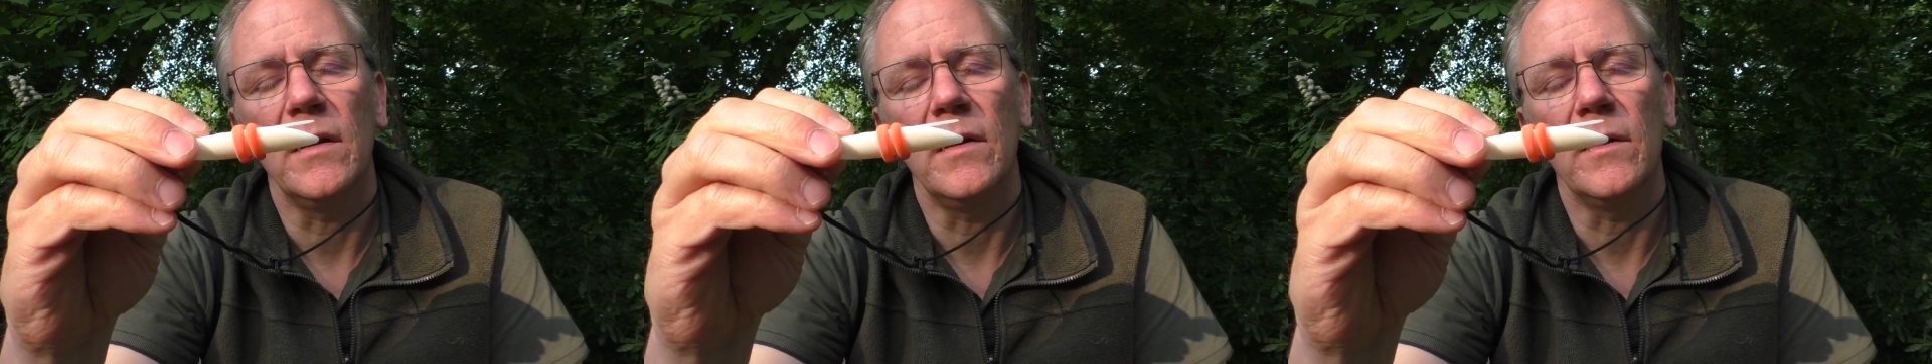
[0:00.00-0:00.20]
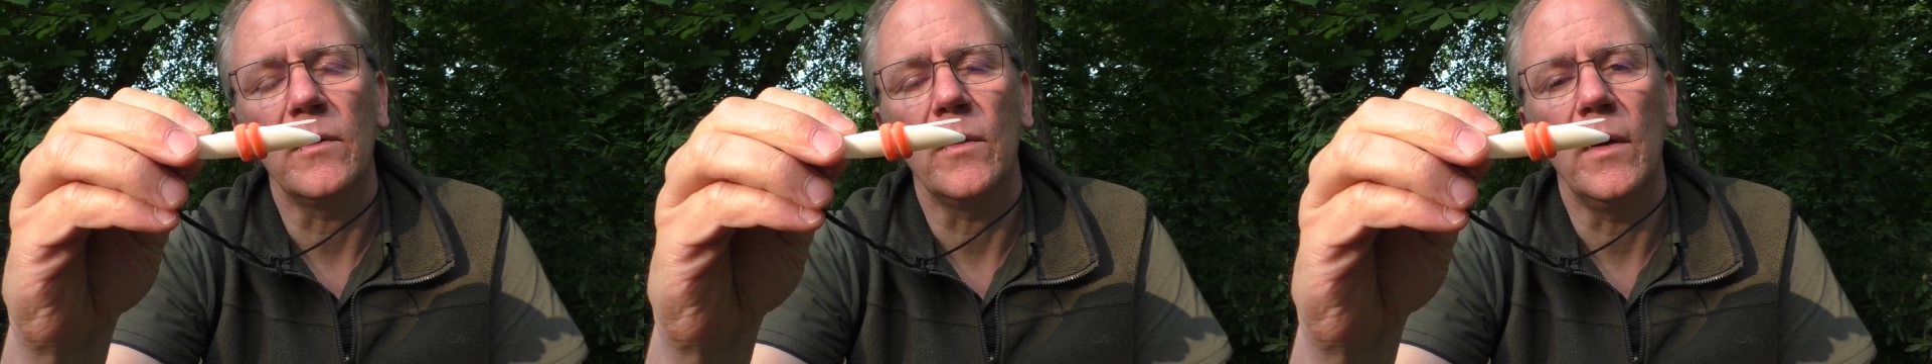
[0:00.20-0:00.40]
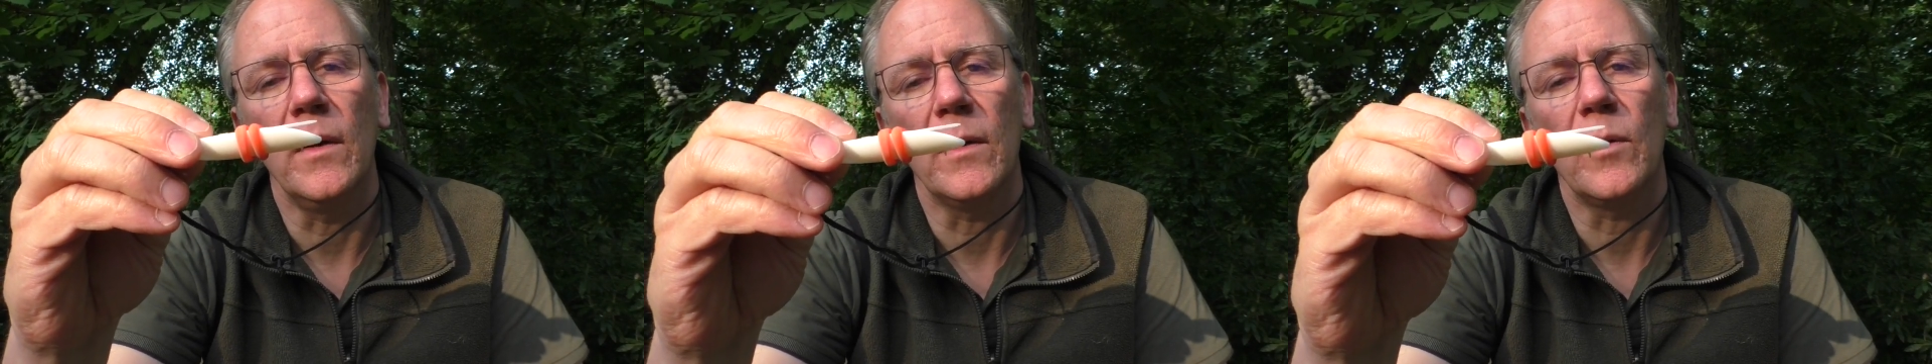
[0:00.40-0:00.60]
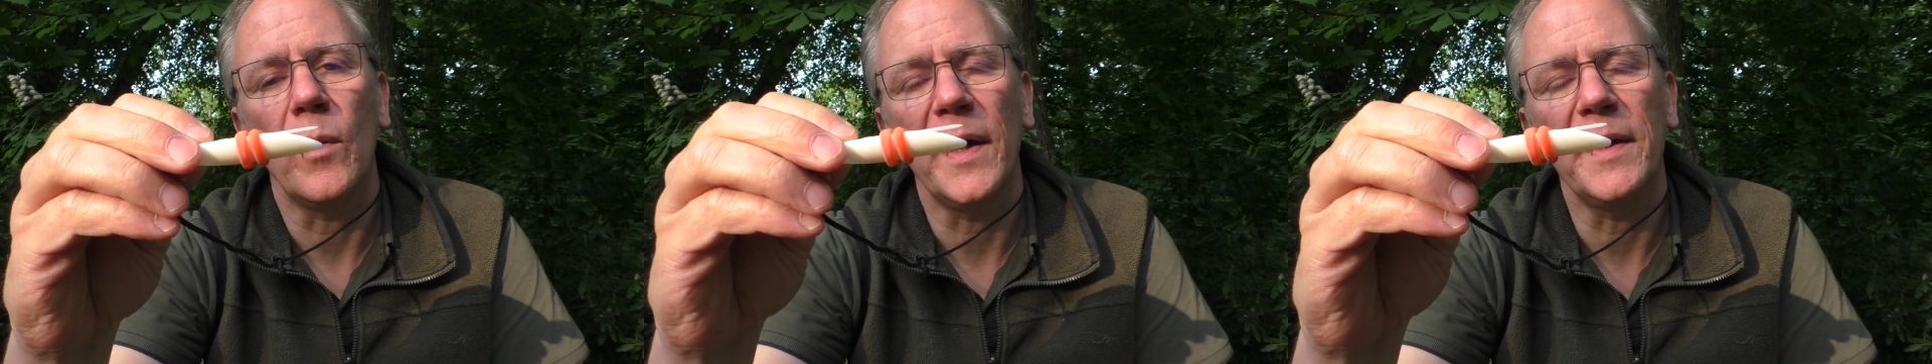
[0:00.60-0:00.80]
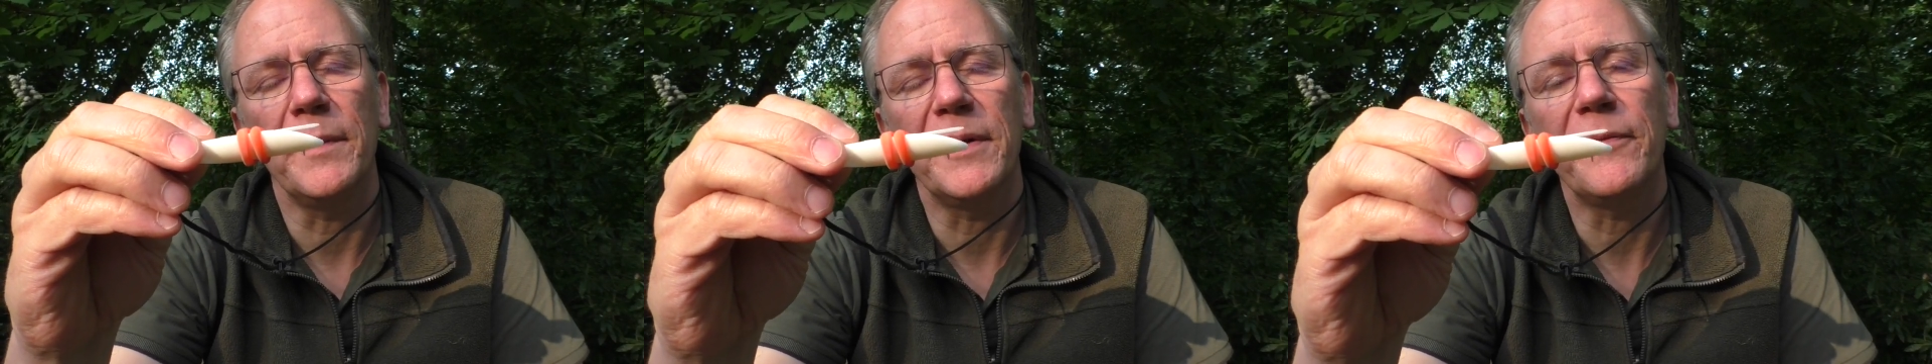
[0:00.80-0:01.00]

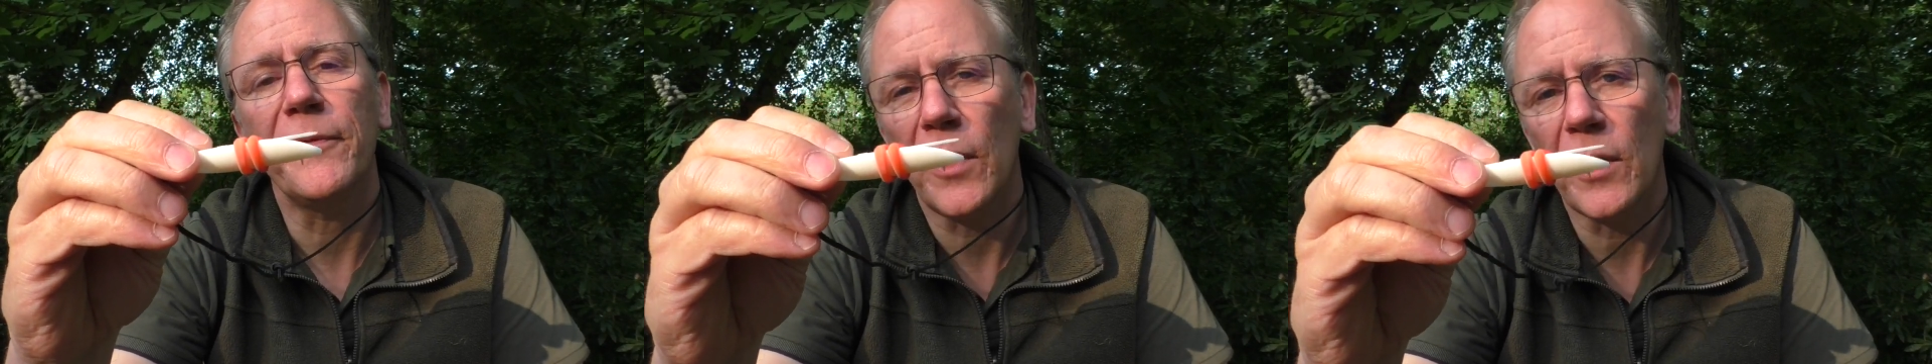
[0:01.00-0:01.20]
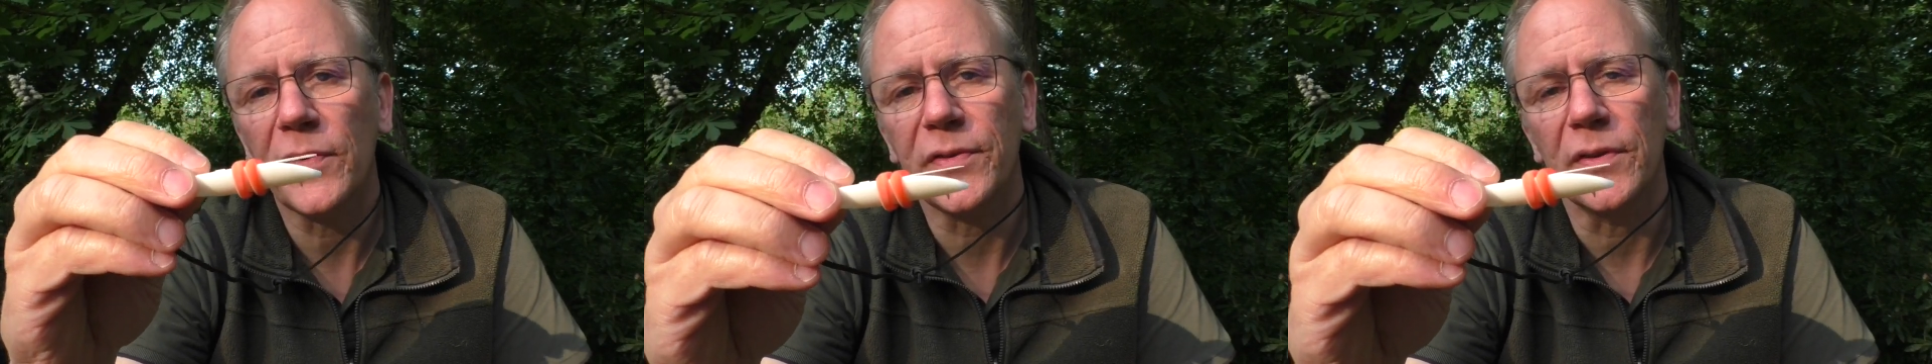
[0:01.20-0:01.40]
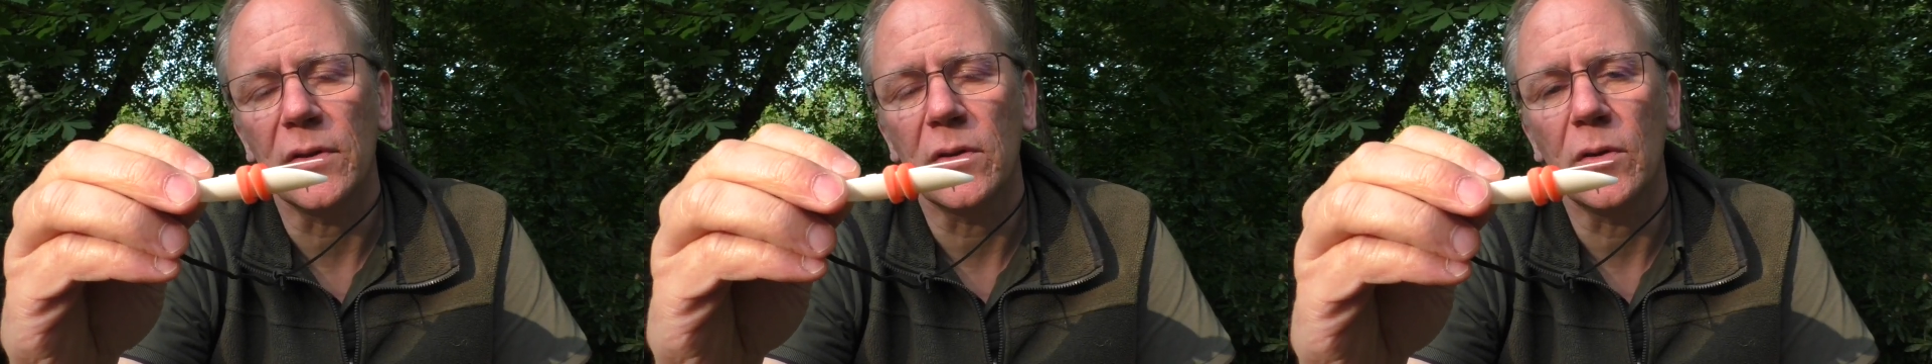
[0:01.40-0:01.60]
a bit faster